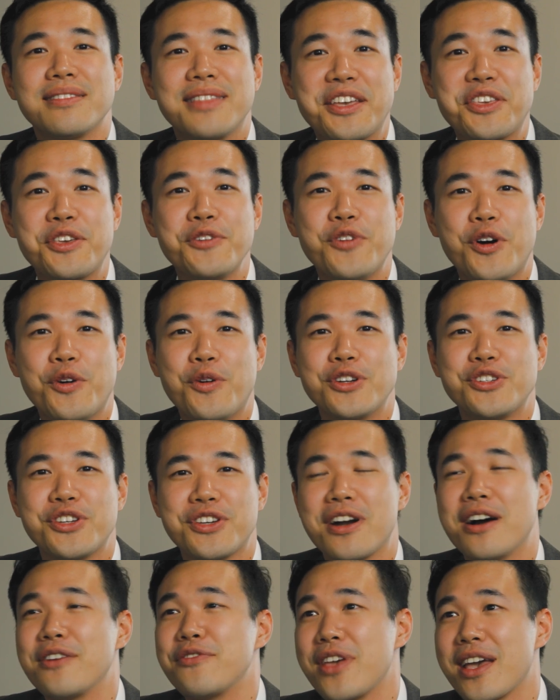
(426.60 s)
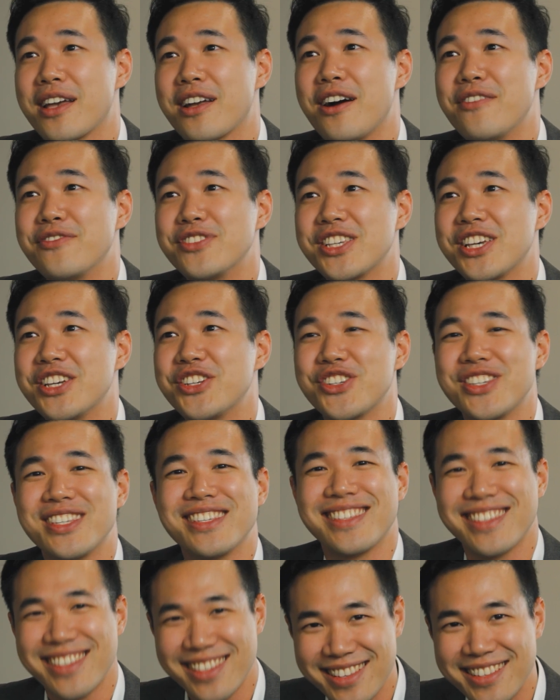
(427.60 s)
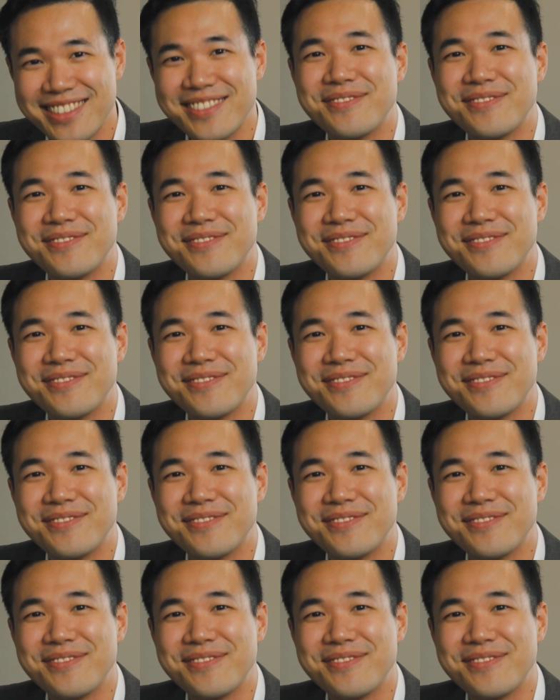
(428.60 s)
Thank you for watching Coffee and Conversations.